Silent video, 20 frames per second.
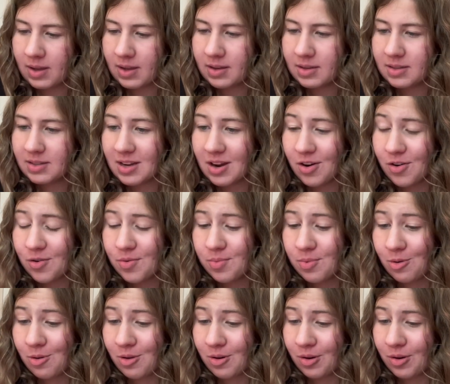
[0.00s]

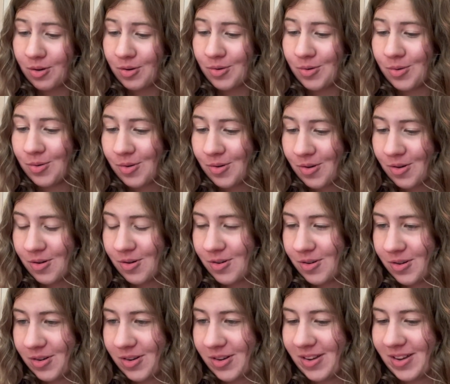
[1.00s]
Terrible and Cruel.
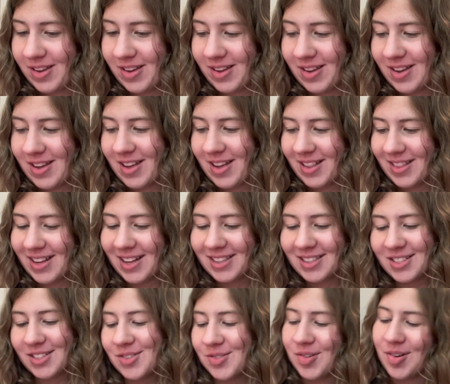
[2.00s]
That's
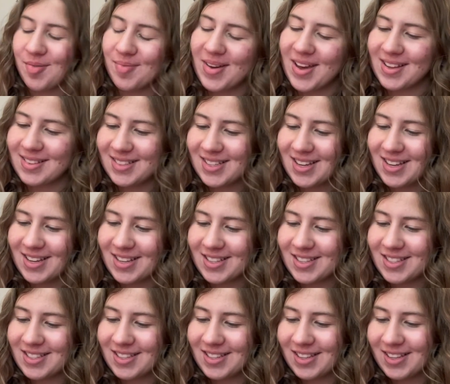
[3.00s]
New
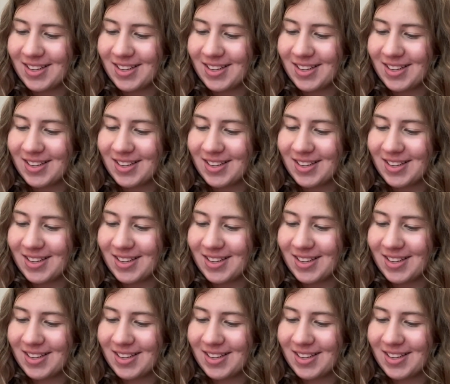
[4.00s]
Romantics.